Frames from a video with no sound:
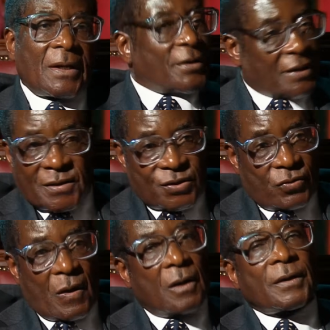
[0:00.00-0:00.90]
Yes,
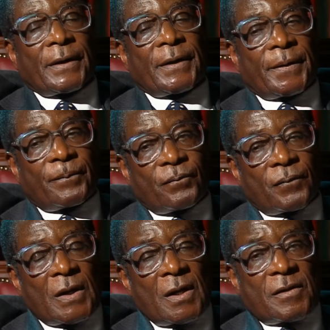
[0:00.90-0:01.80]
sure.
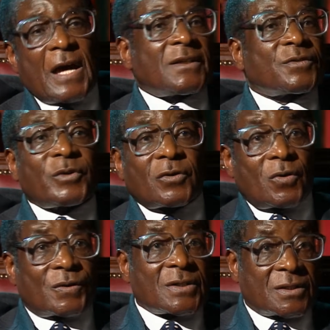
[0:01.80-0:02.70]
That is
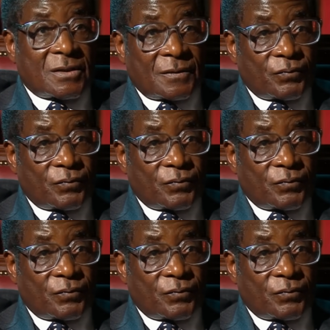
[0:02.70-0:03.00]
because,